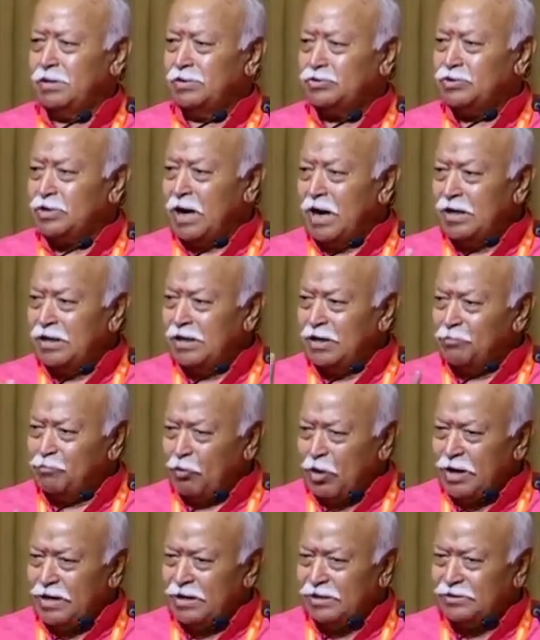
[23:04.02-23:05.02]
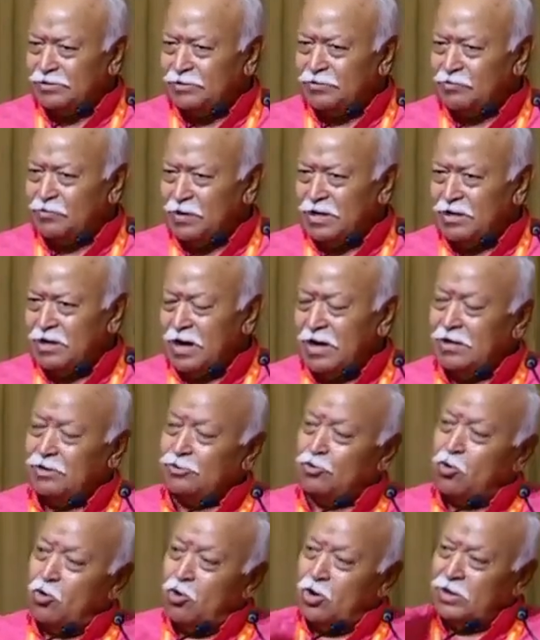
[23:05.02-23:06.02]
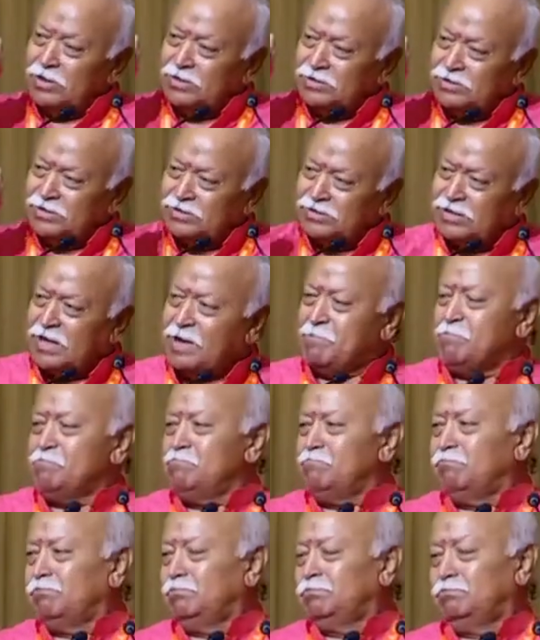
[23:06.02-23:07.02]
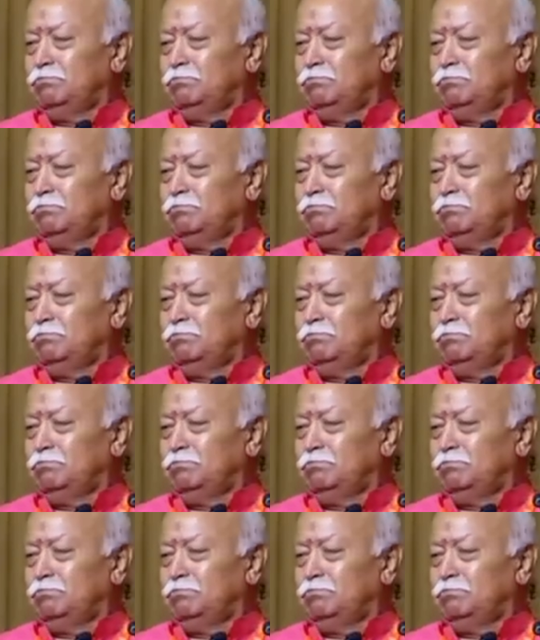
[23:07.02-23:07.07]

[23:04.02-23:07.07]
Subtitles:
But starting point is the one and goal is the same.